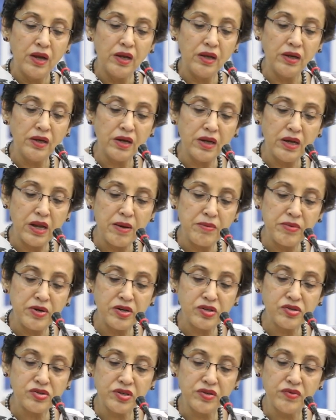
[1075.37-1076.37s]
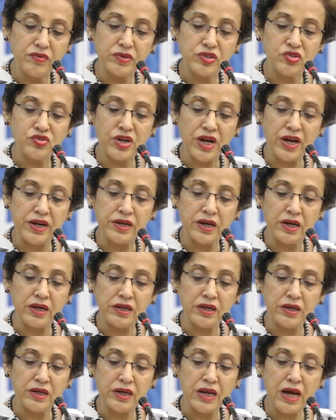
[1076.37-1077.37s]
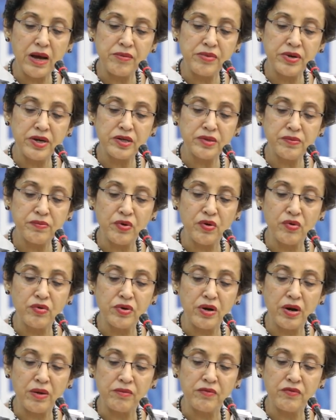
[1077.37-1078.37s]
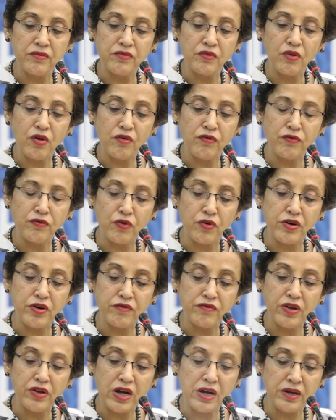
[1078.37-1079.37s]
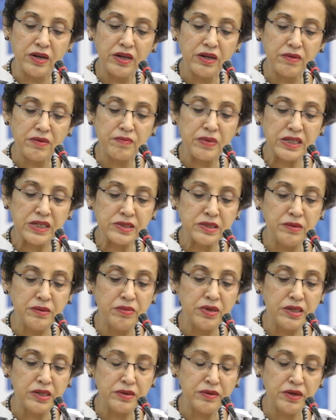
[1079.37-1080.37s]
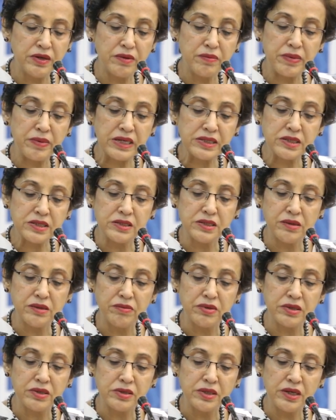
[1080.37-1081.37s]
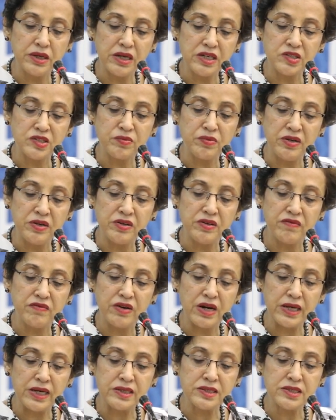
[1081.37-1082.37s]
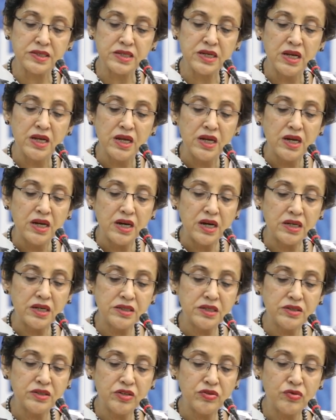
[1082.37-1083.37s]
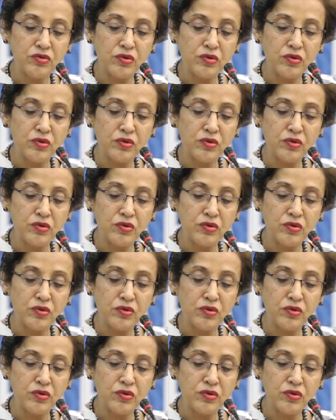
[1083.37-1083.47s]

In collaboration with China, an elaborate program of, for Afghan capacity, build, capacity building has been devised under the